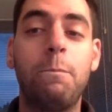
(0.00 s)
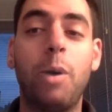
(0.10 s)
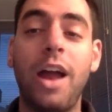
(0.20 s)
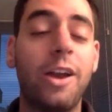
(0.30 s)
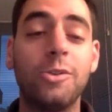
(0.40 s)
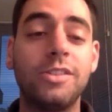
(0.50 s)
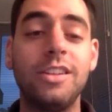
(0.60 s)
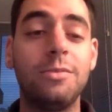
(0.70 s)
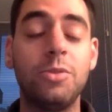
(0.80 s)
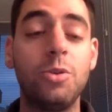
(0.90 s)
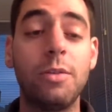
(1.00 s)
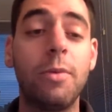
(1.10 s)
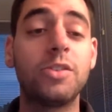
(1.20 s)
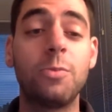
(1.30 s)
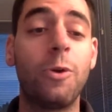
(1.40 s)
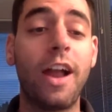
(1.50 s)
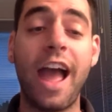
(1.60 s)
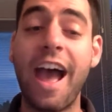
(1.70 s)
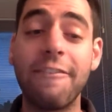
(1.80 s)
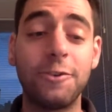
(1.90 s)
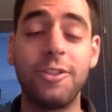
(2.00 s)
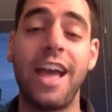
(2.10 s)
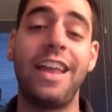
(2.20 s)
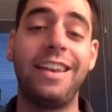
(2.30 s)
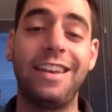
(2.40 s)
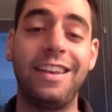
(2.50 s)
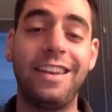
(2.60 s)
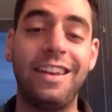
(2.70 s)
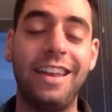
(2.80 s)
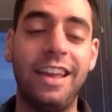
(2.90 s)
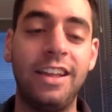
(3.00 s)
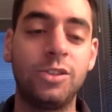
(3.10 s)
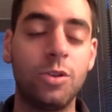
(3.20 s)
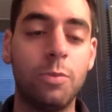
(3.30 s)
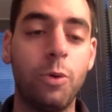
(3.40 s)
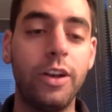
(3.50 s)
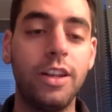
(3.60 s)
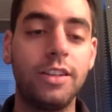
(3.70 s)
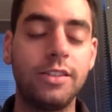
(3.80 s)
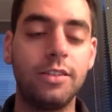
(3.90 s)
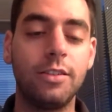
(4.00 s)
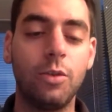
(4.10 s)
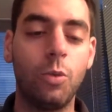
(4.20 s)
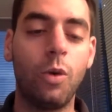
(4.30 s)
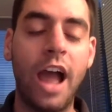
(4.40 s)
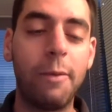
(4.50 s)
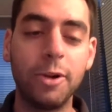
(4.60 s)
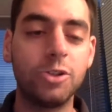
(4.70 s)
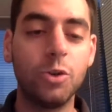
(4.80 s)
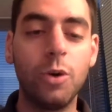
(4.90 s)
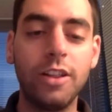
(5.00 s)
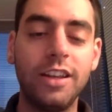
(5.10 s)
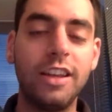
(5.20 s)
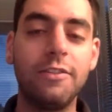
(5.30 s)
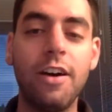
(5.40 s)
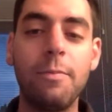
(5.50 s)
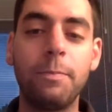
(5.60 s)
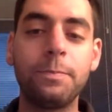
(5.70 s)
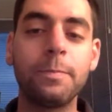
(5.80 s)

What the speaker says: but I don't see them doing much more after that. And so the point is, how much are you willing to give up